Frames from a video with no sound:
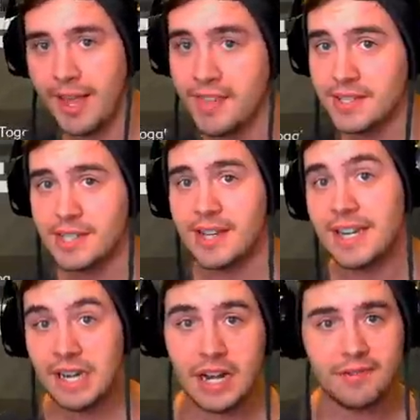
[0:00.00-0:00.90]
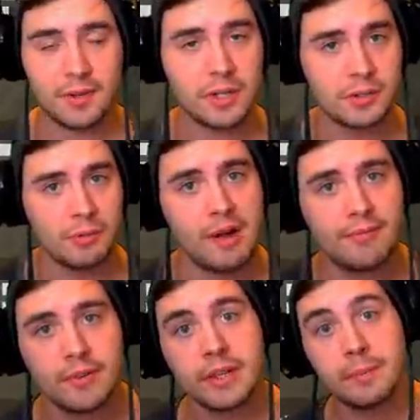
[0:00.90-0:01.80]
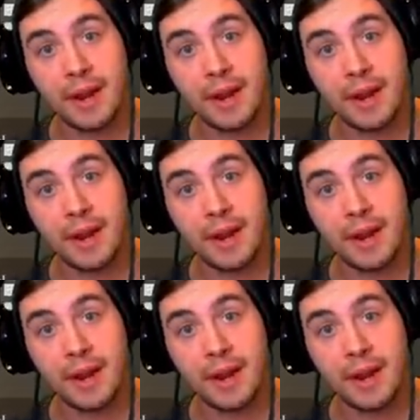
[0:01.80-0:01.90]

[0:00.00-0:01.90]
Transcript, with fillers: and this is a Nightfall drop from the